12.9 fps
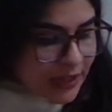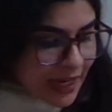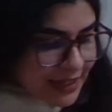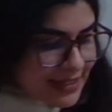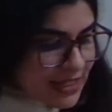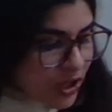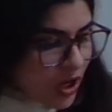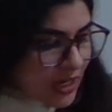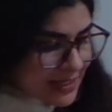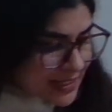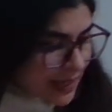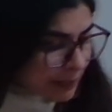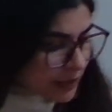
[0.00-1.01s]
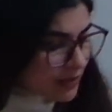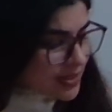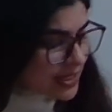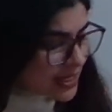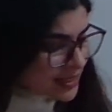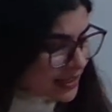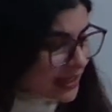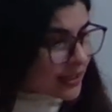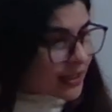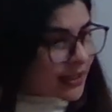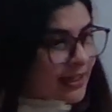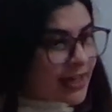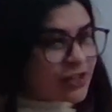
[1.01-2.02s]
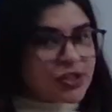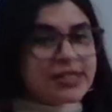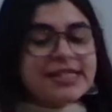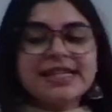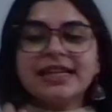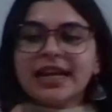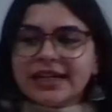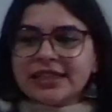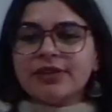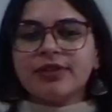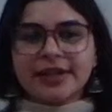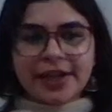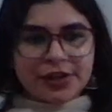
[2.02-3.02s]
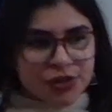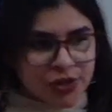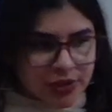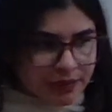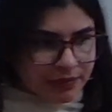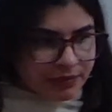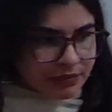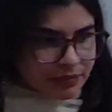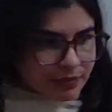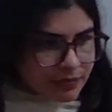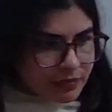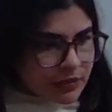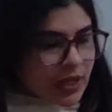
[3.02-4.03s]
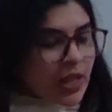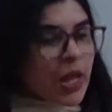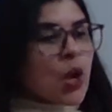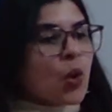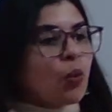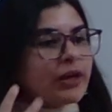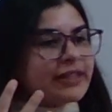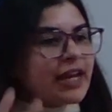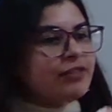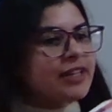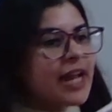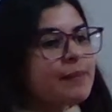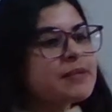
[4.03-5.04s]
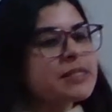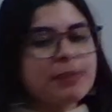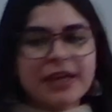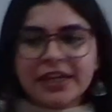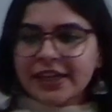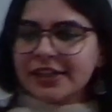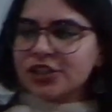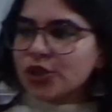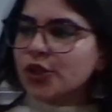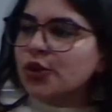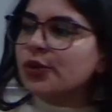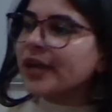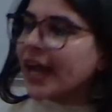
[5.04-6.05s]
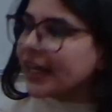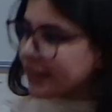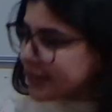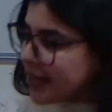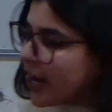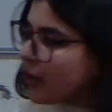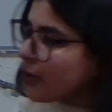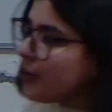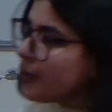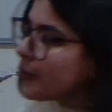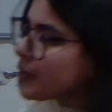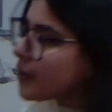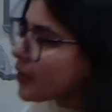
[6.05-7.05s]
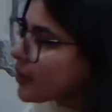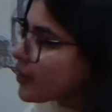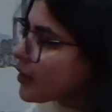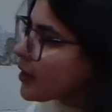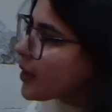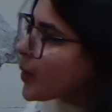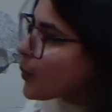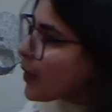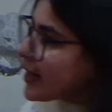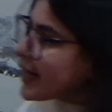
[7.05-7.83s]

is a concept of sustained attention, selective attention. Whatever I am speaking to you right now, when I